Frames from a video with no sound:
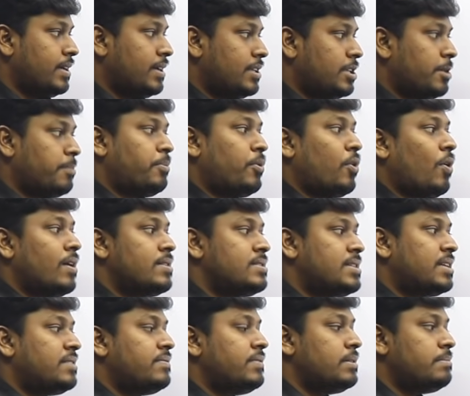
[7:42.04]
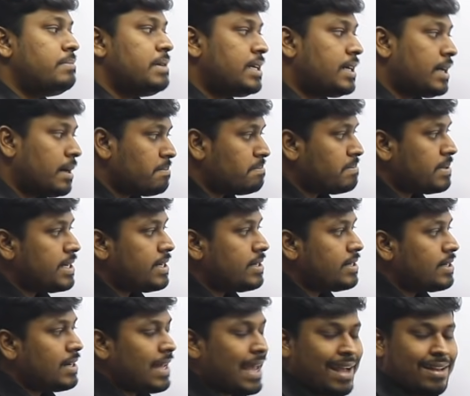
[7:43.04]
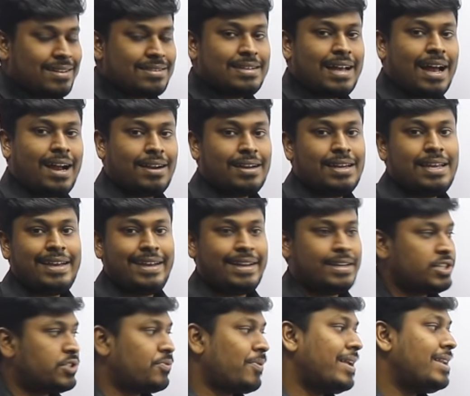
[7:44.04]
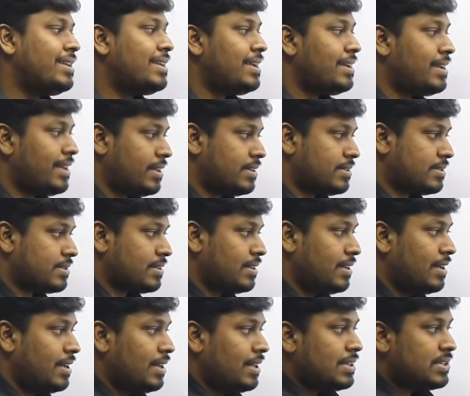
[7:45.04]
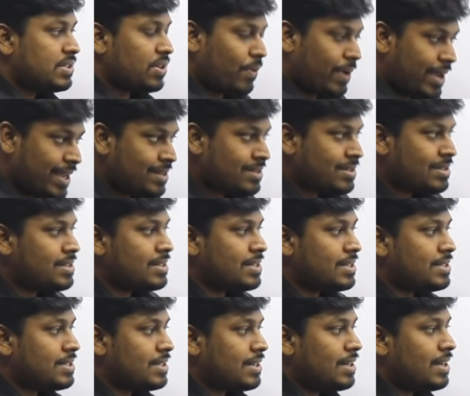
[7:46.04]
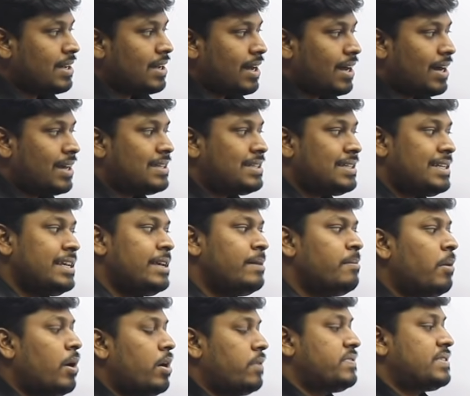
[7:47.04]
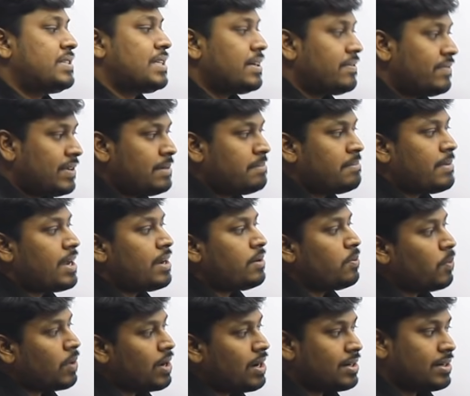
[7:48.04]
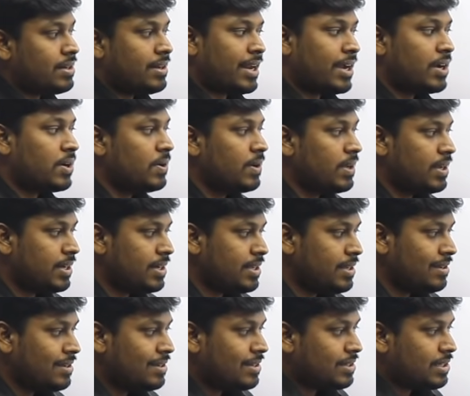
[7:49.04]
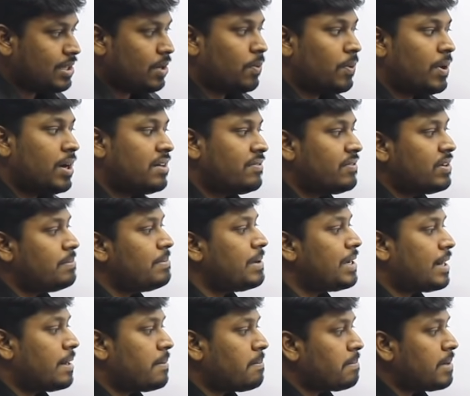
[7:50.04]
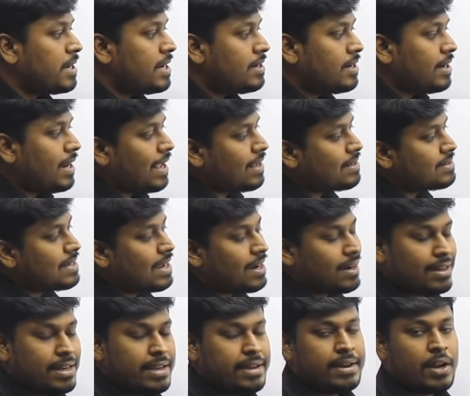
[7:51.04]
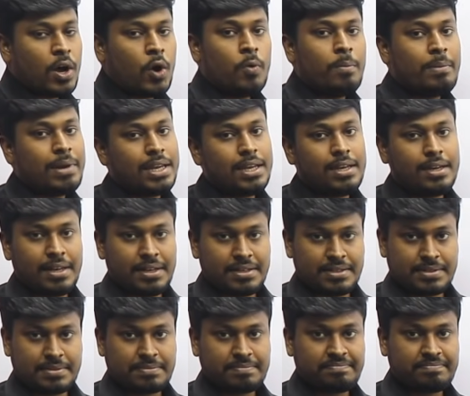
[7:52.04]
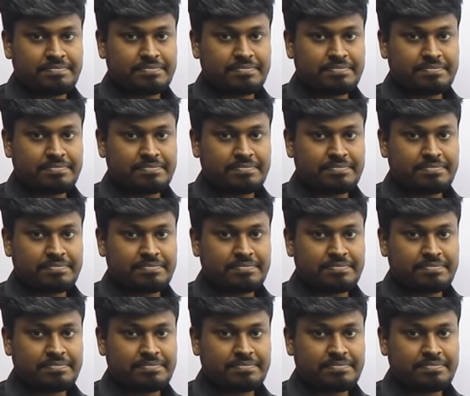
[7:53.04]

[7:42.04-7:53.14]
The project will be completed exactly in 20 days. So instead, a team of 7 men worked regularly. The work will be completed exactly in how many days?